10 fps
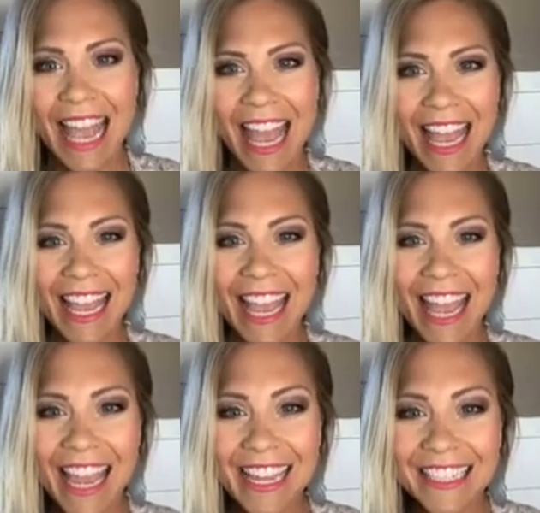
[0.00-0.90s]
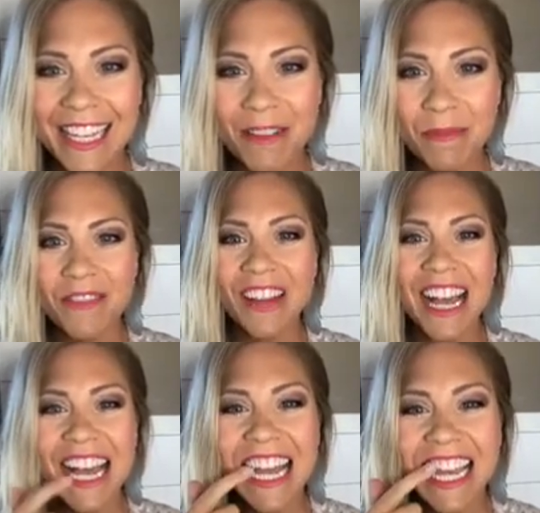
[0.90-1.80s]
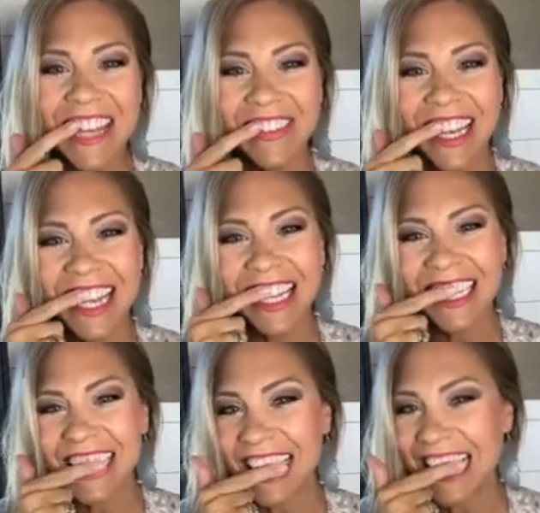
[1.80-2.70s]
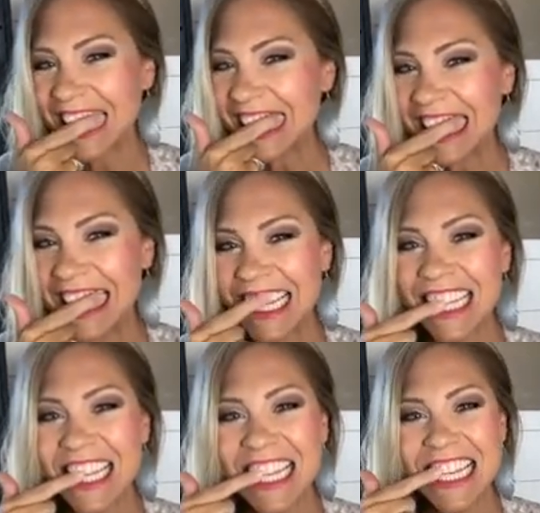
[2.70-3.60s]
Hey, Team Revive. I got list of card teeth.